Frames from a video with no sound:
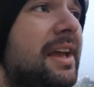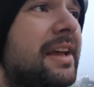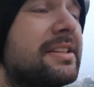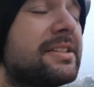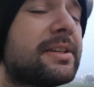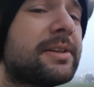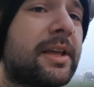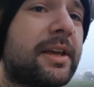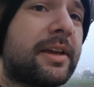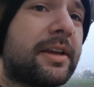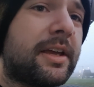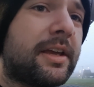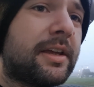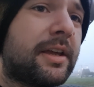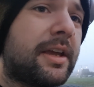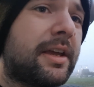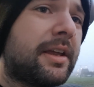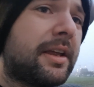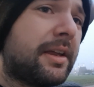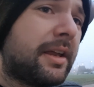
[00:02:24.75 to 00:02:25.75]
it's a it,
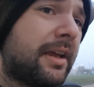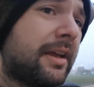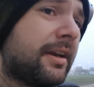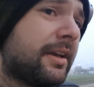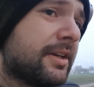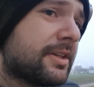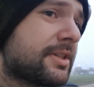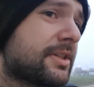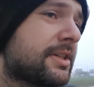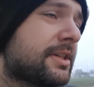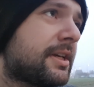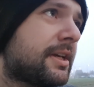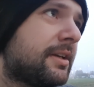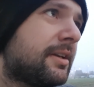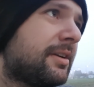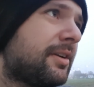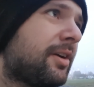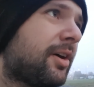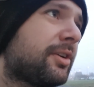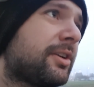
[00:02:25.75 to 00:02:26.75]
it is
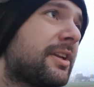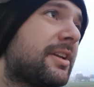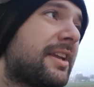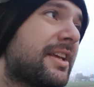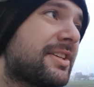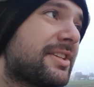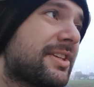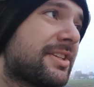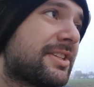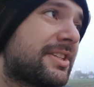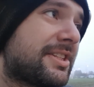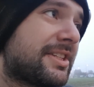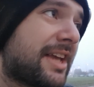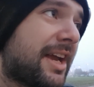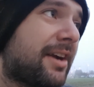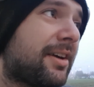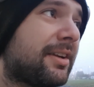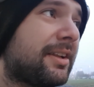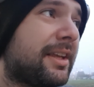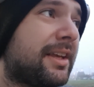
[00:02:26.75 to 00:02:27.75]
not
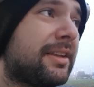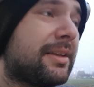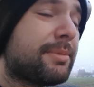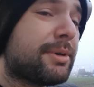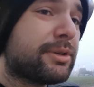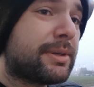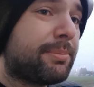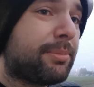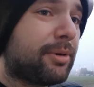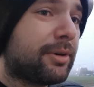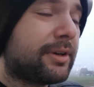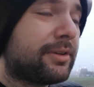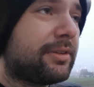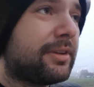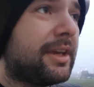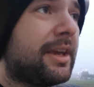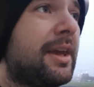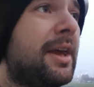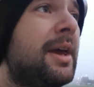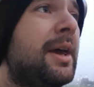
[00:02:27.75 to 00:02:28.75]
necessarily the most important
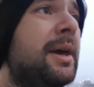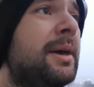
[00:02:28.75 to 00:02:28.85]
thing